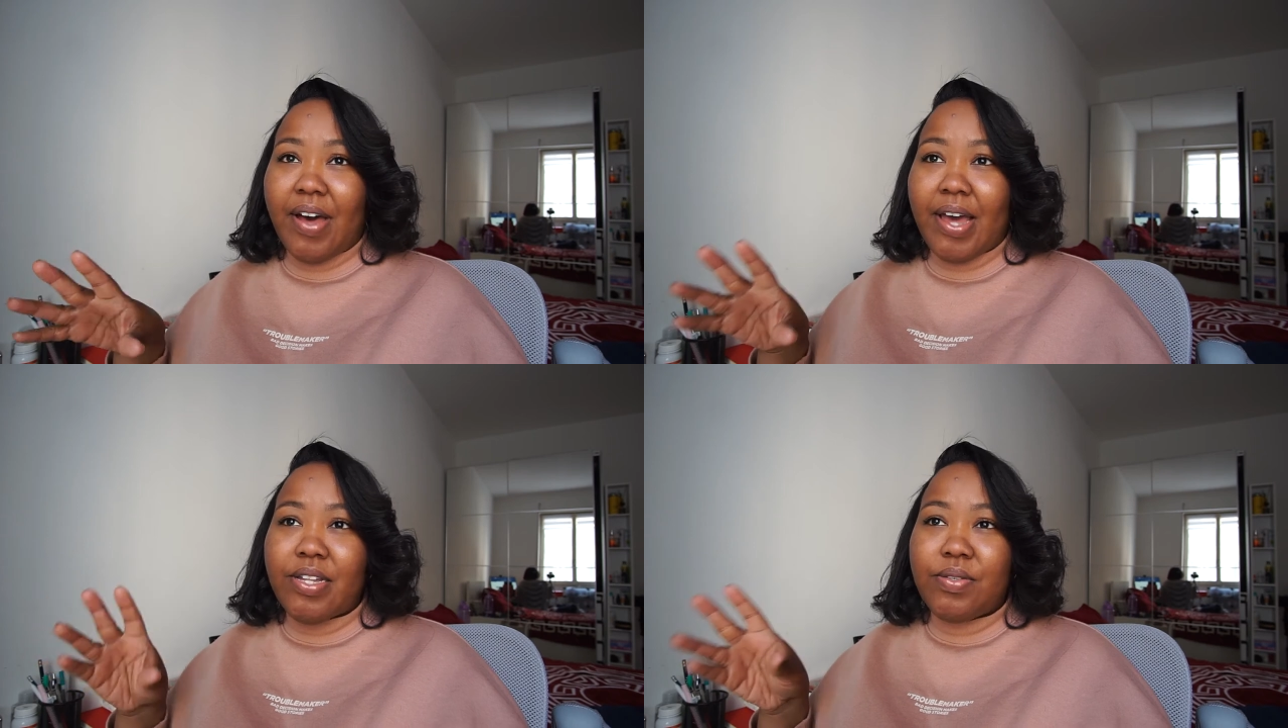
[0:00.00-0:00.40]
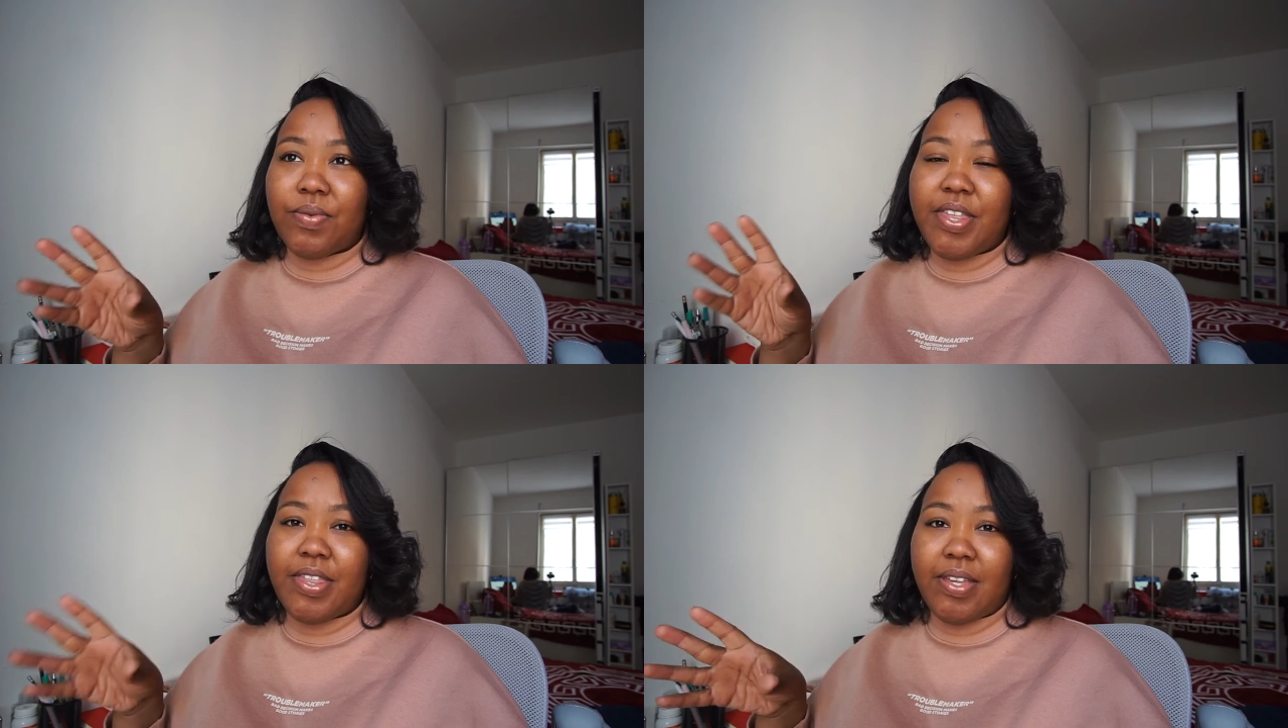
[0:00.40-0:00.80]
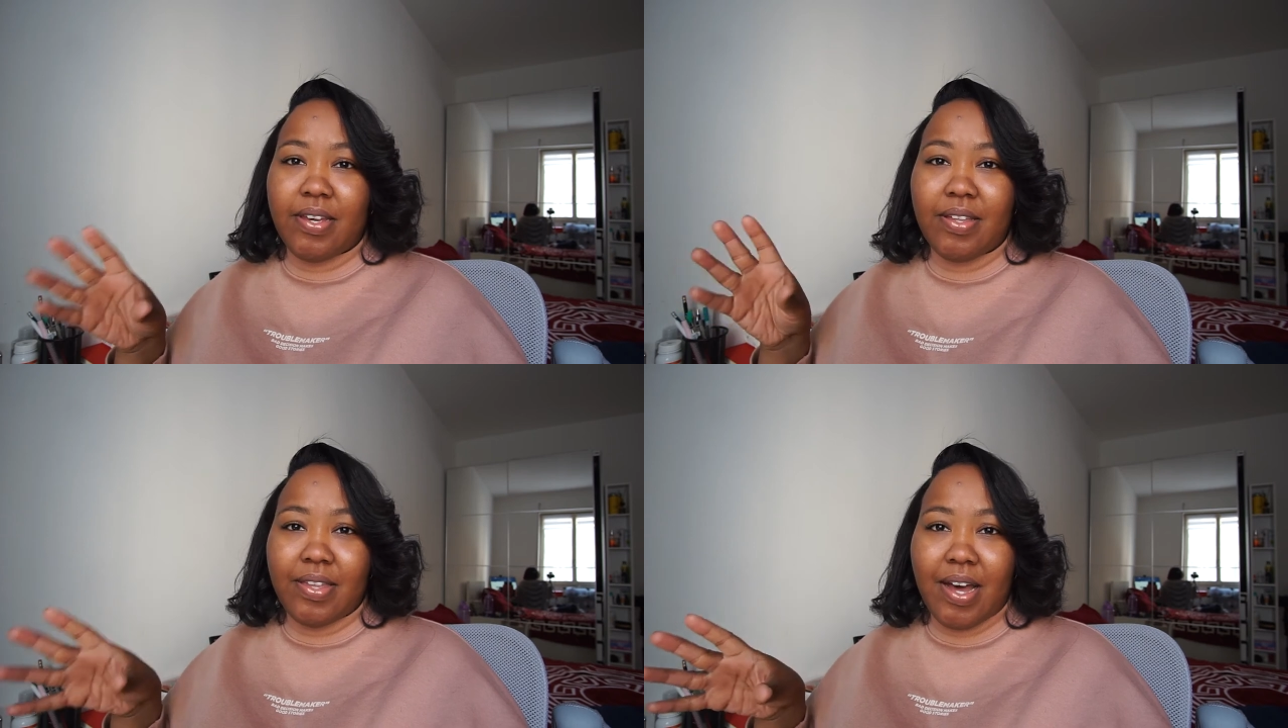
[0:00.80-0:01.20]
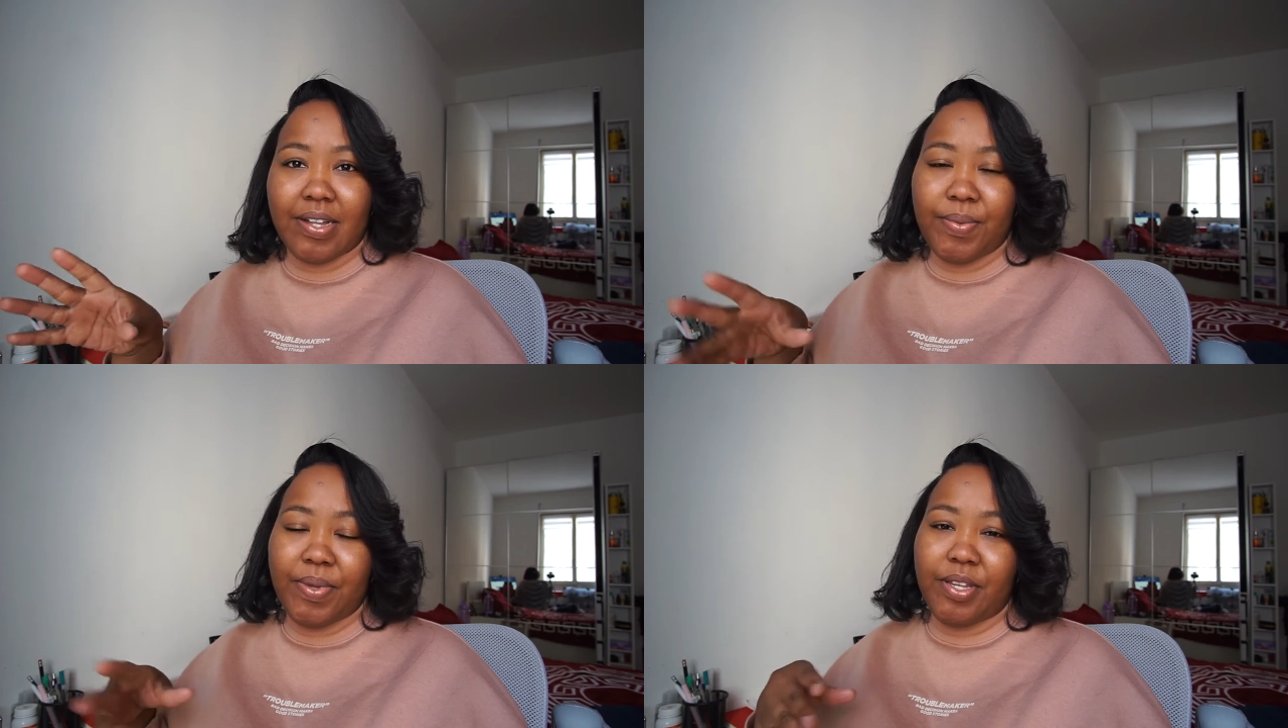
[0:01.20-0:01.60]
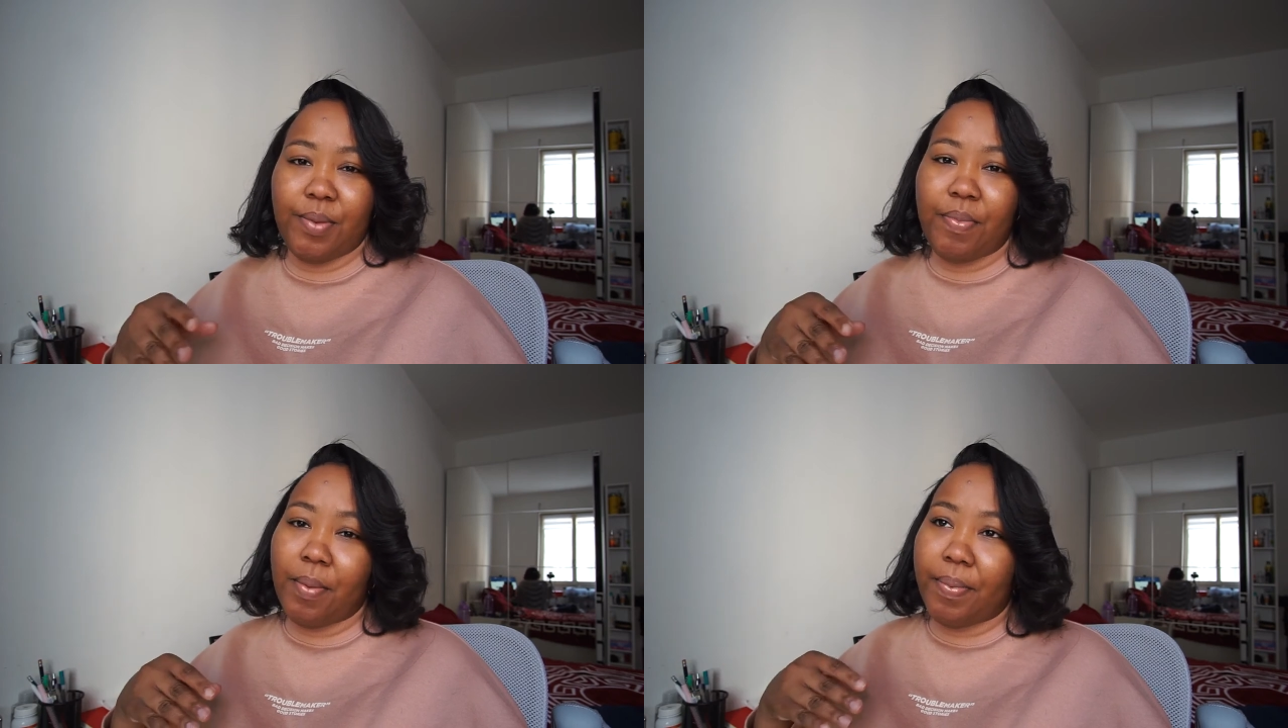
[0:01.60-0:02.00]
But I do think that with the
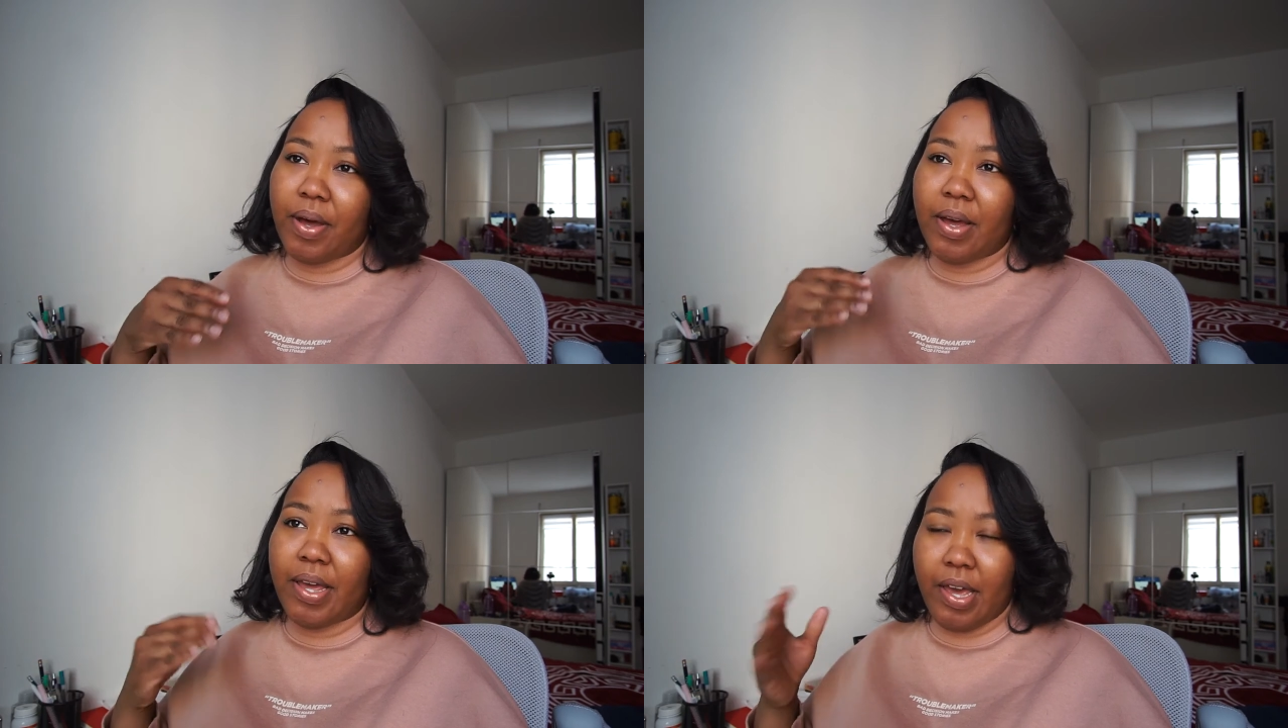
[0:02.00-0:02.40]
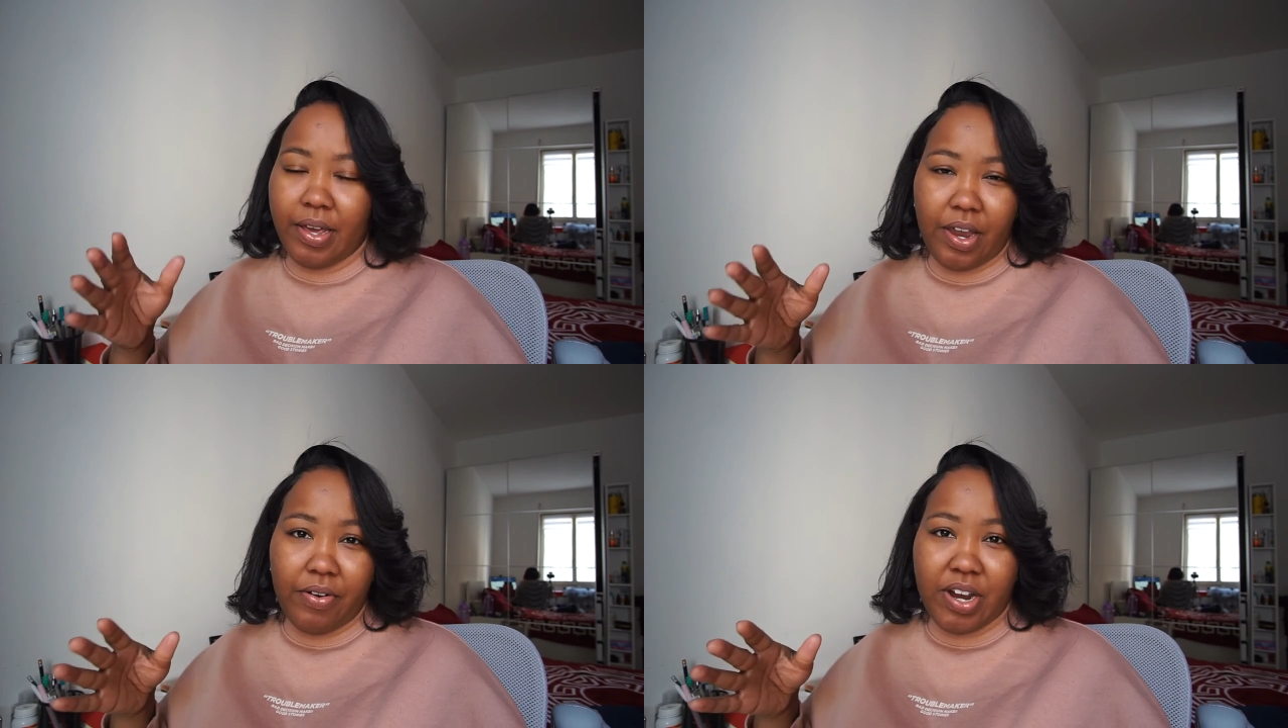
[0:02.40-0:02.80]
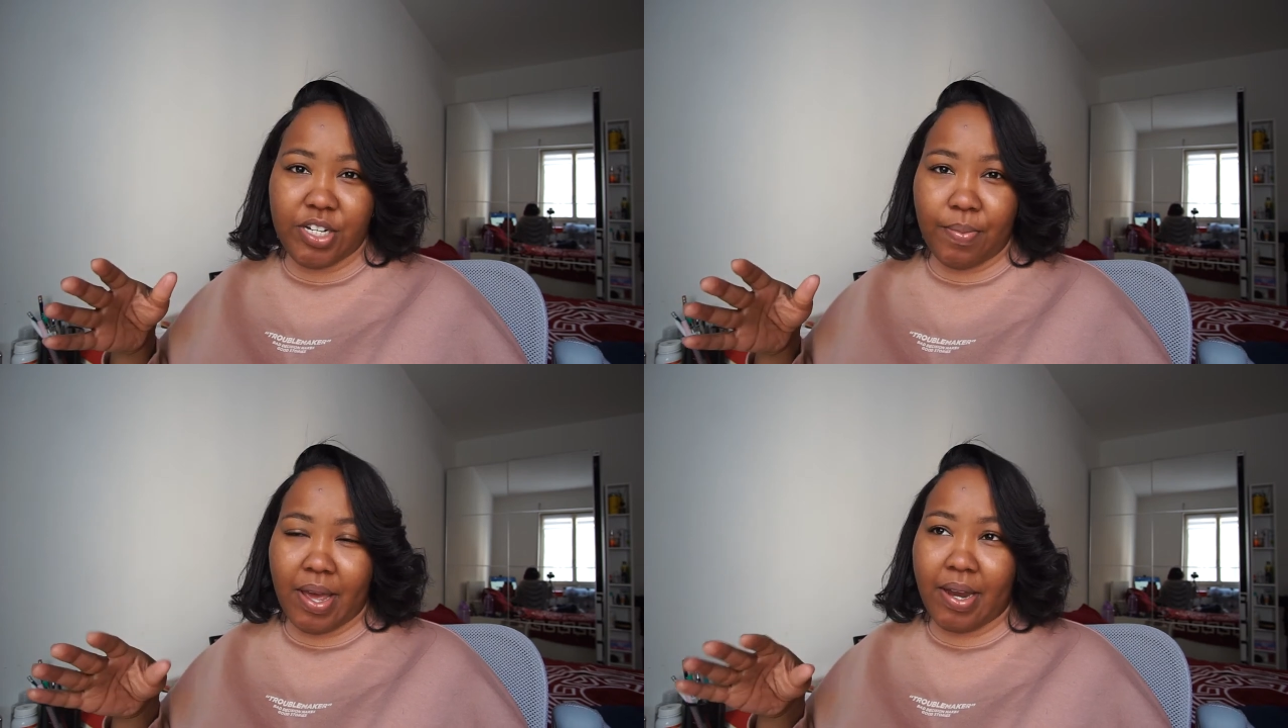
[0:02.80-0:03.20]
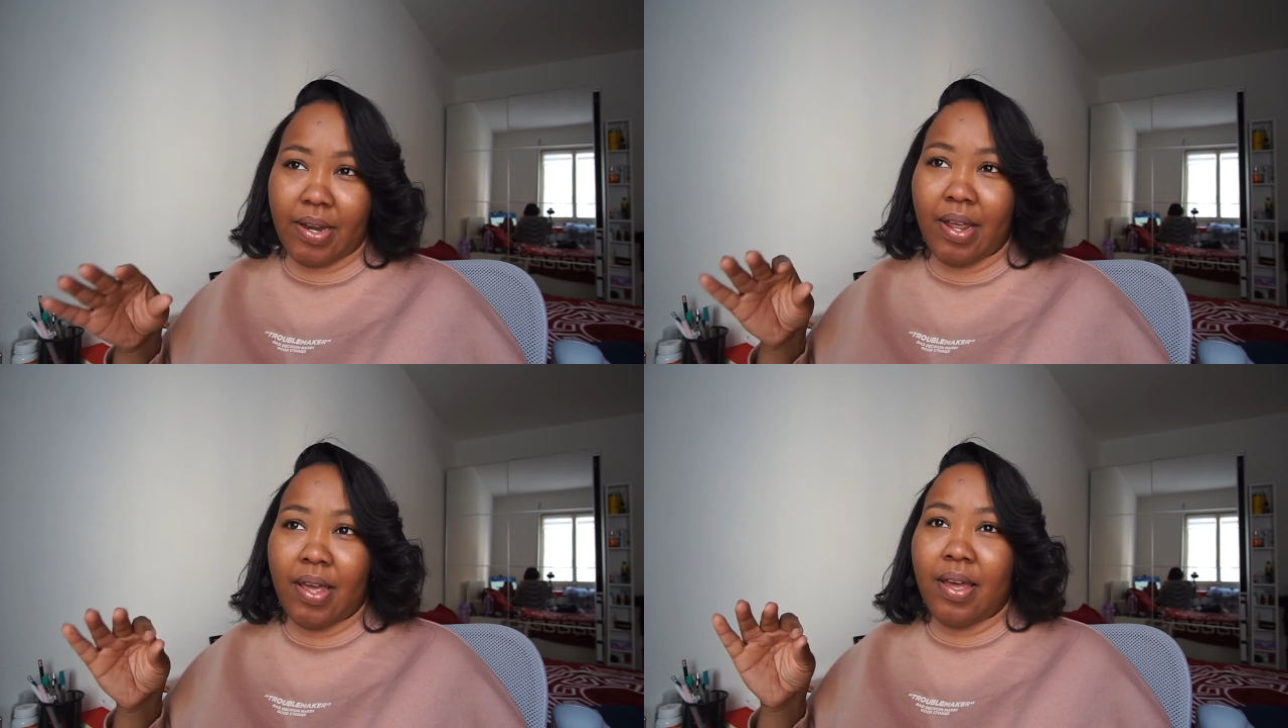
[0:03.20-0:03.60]
proper hair care regimen,